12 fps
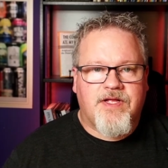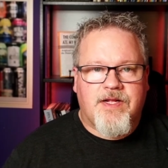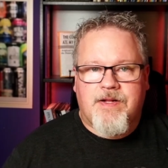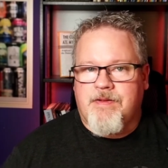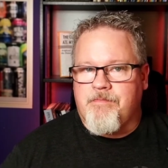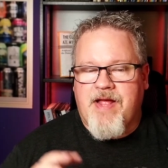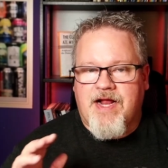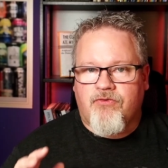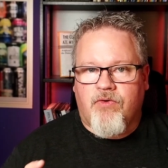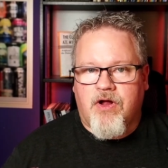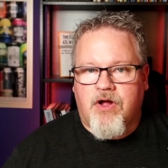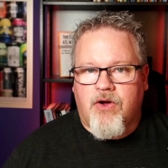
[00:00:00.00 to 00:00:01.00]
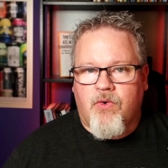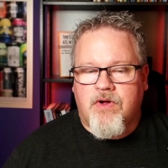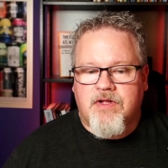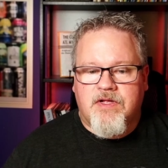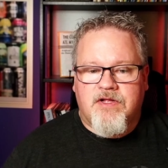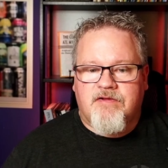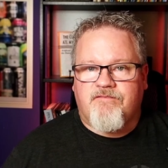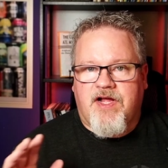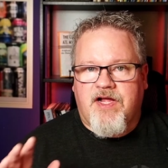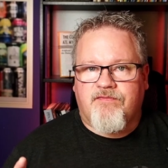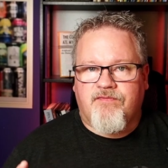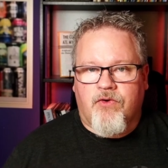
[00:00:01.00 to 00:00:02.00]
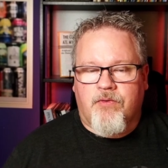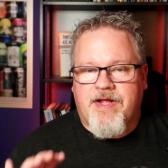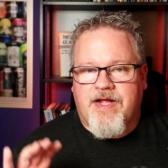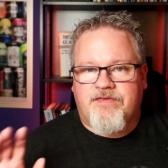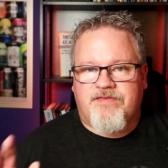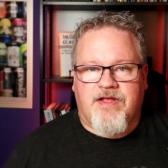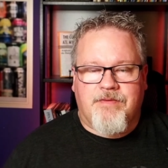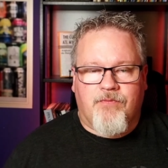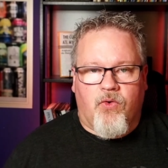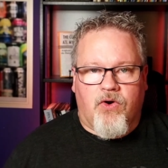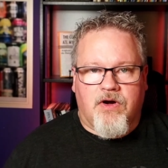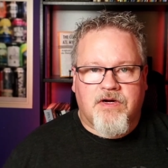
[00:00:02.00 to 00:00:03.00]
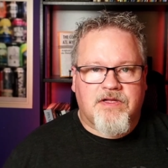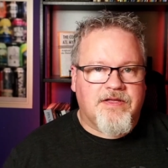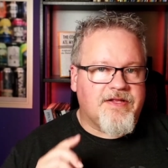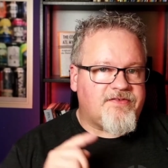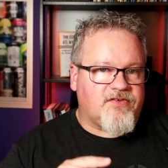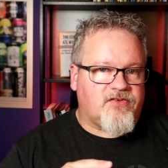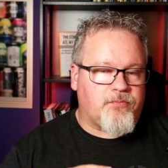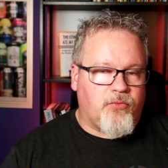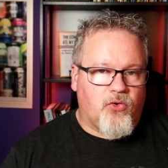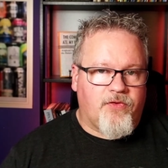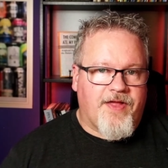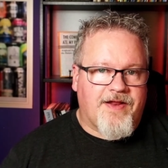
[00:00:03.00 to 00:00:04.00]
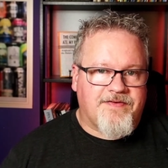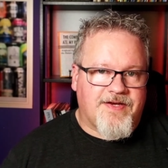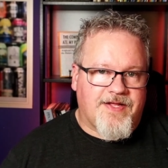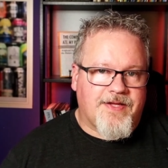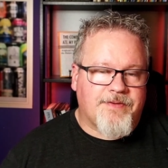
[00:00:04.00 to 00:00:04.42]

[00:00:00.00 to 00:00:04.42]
macro, file formats, and more. Let's explore that today.